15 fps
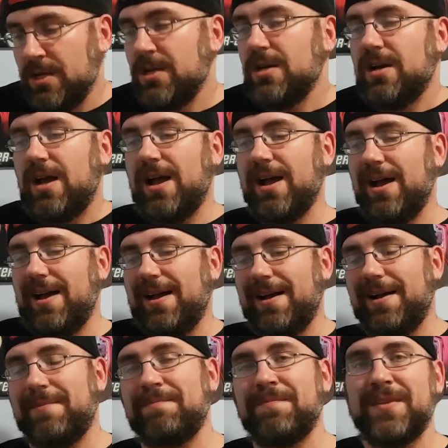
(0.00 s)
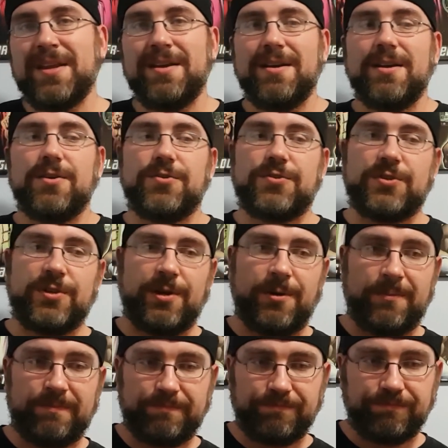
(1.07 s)
Um,
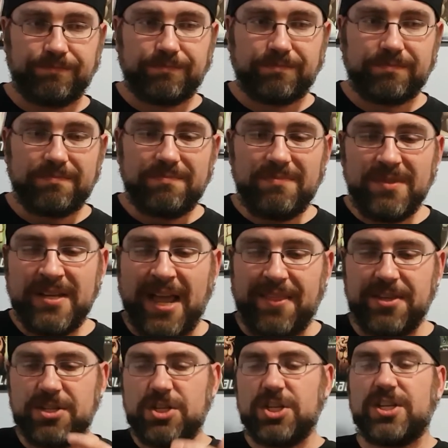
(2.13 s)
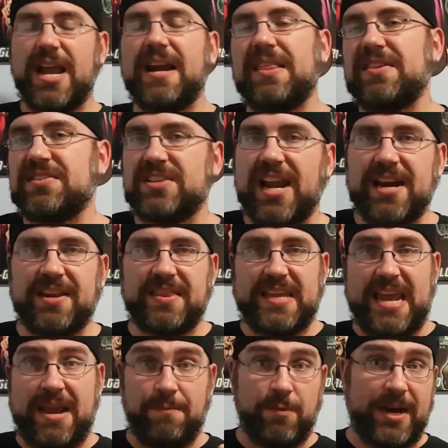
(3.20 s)
so now this is just kind of the state of the
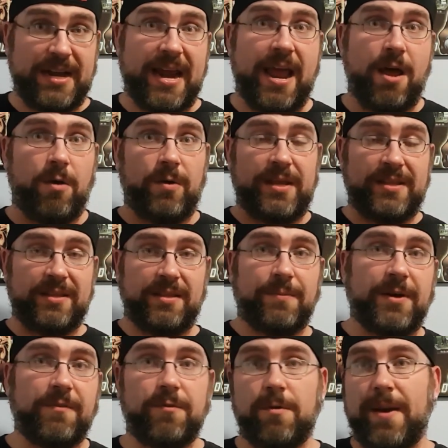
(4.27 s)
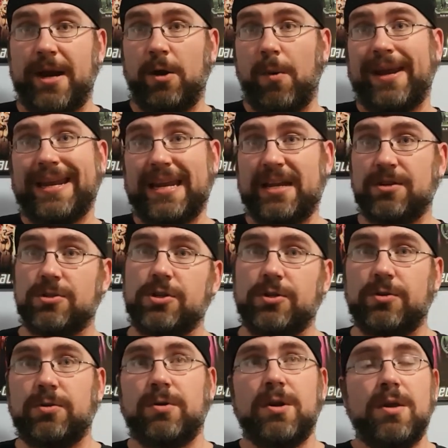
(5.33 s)
game right now in the limited format going
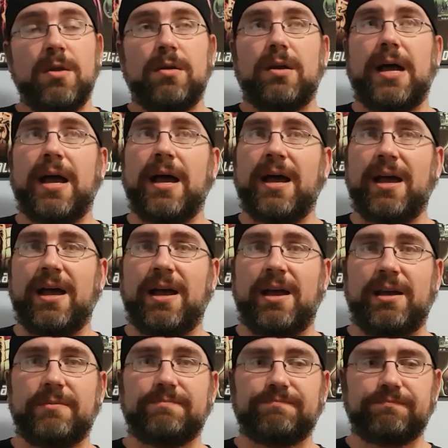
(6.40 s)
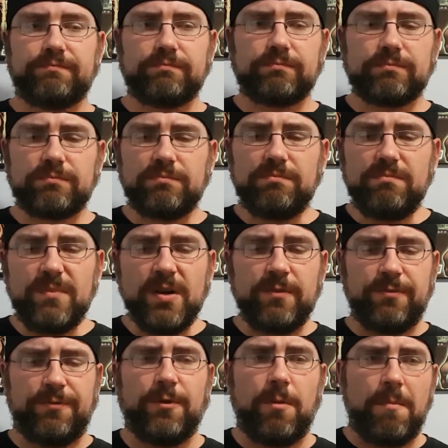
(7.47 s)
into uh,
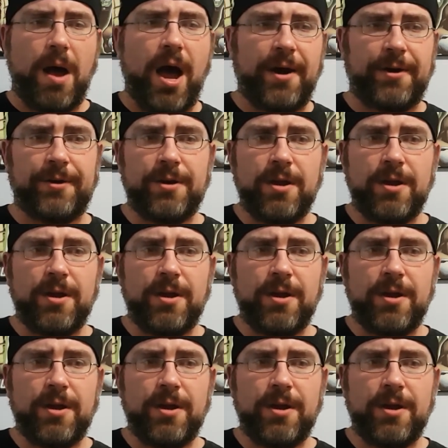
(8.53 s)
full modern.